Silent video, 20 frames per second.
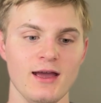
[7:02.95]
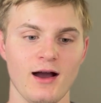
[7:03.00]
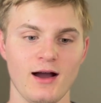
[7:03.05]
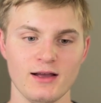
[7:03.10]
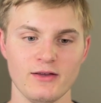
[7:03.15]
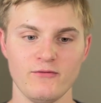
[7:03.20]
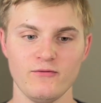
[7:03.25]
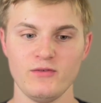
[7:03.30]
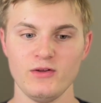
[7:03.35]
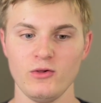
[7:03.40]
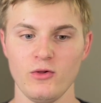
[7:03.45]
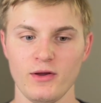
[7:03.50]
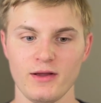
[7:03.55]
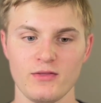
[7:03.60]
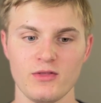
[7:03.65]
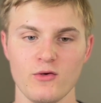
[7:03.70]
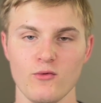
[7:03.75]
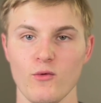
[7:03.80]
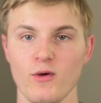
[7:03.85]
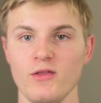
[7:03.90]
I feel like
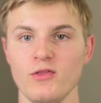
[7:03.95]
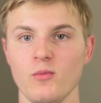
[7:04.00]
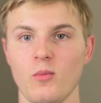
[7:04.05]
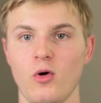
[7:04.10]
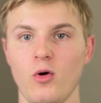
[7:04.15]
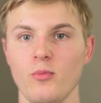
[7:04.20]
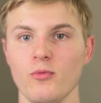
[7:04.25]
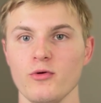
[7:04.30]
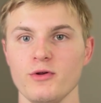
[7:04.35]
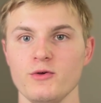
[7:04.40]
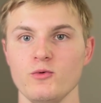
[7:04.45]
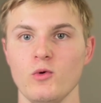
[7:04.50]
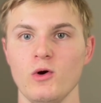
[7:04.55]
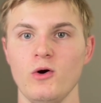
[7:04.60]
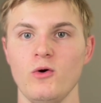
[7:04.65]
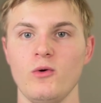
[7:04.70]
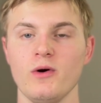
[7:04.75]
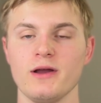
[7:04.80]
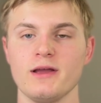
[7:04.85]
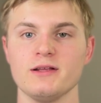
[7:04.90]
they ran the ball pretty
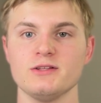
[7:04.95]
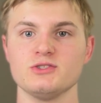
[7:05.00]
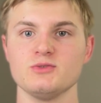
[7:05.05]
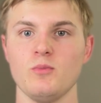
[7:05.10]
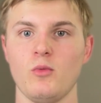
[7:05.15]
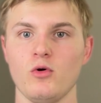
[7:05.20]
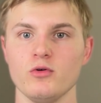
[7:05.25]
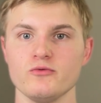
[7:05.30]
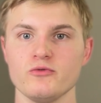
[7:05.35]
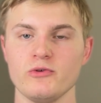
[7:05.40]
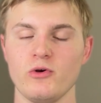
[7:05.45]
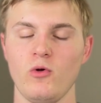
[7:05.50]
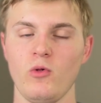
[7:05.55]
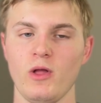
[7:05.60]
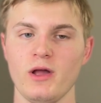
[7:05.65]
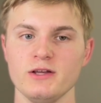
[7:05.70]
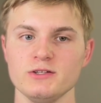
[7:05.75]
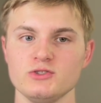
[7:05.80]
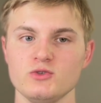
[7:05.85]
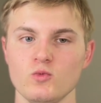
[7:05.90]
well against Montreal
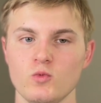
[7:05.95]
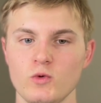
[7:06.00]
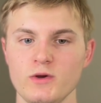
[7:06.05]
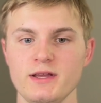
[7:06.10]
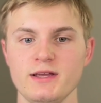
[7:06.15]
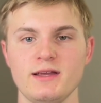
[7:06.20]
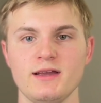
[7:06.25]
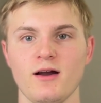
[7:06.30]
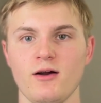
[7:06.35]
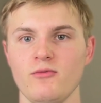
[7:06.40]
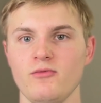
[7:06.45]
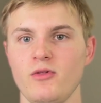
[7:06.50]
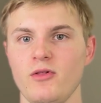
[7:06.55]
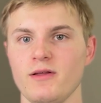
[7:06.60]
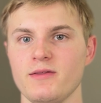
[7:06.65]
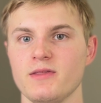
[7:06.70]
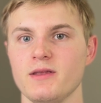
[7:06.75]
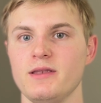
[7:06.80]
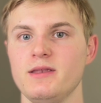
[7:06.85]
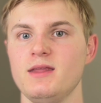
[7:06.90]
last week. I feel
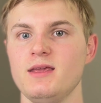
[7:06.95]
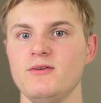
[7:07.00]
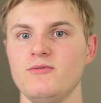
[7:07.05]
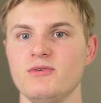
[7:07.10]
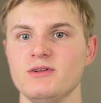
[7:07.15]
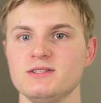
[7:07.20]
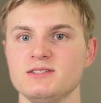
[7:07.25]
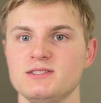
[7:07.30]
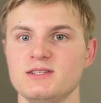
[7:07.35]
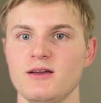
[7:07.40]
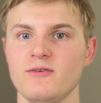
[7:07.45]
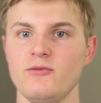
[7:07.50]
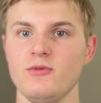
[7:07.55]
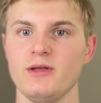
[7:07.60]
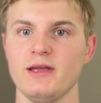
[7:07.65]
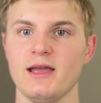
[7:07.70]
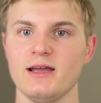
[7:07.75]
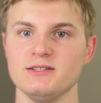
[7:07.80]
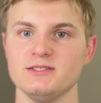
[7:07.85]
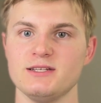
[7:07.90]
like the defense
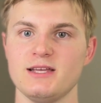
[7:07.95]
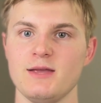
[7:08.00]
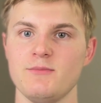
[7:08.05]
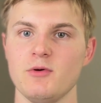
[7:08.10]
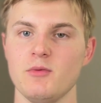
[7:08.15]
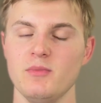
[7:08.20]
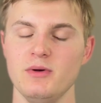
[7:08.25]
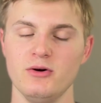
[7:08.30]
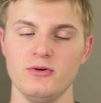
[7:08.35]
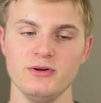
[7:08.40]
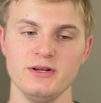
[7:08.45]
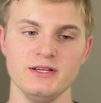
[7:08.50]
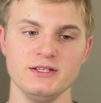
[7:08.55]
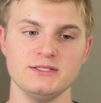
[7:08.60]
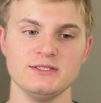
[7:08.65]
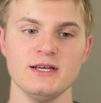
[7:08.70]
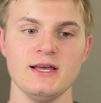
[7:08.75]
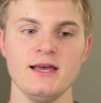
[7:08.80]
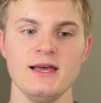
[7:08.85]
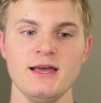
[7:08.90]
definitely has the
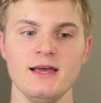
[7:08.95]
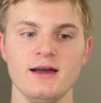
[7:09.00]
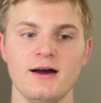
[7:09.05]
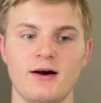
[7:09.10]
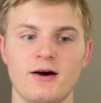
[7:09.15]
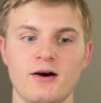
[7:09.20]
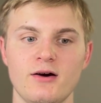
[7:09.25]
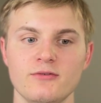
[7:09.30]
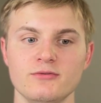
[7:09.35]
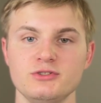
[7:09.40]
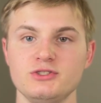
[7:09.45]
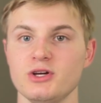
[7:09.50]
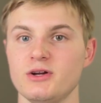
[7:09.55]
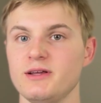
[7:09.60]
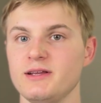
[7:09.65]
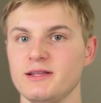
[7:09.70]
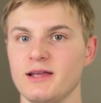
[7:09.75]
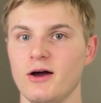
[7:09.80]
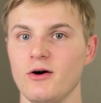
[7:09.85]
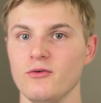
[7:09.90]
capabilities of
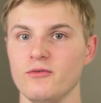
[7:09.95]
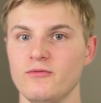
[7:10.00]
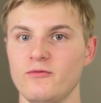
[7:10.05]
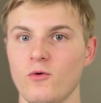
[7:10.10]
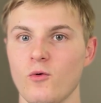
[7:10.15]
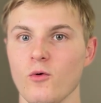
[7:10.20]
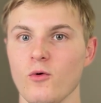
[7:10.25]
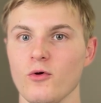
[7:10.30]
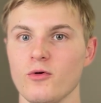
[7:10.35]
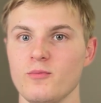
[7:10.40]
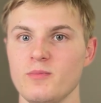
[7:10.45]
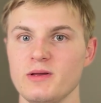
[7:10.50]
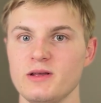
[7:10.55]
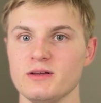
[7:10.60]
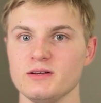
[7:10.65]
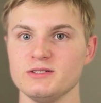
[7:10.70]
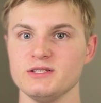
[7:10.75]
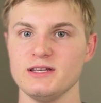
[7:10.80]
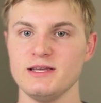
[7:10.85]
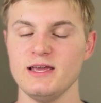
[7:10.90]
shutting down Ford
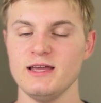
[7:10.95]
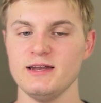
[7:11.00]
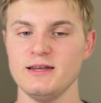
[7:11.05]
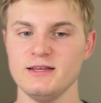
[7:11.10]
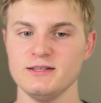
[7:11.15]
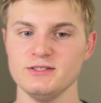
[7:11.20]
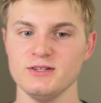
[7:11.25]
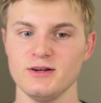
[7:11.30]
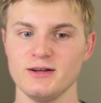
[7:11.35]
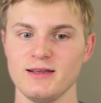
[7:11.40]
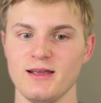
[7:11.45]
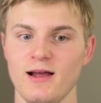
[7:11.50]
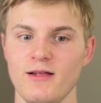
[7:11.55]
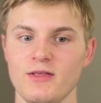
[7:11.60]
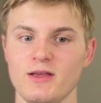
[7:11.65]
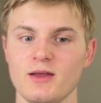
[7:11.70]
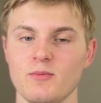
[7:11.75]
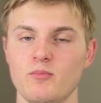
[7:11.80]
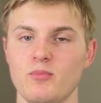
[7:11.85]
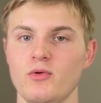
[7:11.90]
because, again, he's not a guy
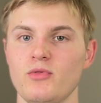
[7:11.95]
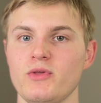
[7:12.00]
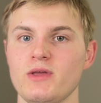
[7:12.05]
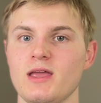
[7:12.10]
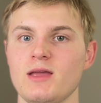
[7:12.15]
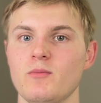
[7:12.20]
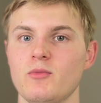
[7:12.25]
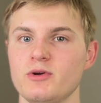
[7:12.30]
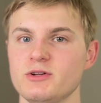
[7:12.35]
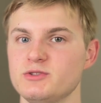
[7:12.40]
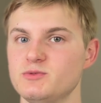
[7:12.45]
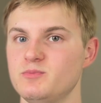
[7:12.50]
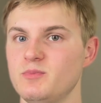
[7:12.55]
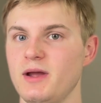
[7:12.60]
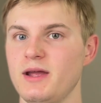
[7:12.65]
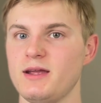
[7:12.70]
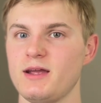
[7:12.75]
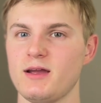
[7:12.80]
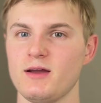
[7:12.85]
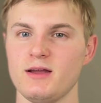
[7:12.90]
that can put the game on his
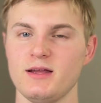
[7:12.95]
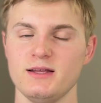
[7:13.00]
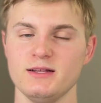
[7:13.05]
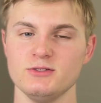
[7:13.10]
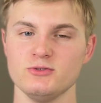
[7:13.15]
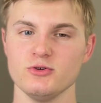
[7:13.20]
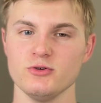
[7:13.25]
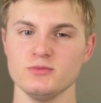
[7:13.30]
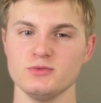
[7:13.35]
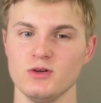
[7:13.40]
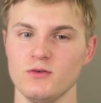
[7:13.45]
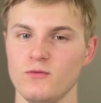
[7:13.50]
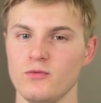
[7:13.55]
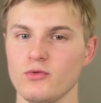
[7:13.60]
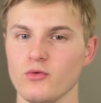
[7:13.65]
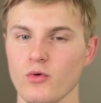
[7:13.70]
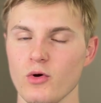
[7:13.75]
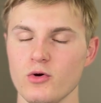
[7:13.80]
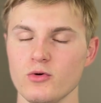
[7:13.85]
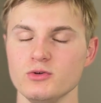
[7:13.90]
back in terms of
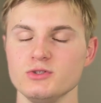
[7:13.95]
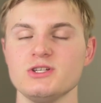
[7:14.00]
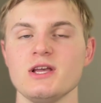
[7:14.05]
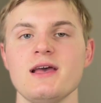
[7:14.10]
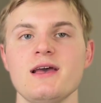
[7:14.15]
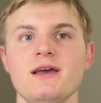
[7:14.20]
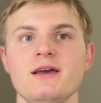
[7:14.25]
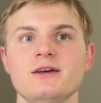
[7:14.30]
throws.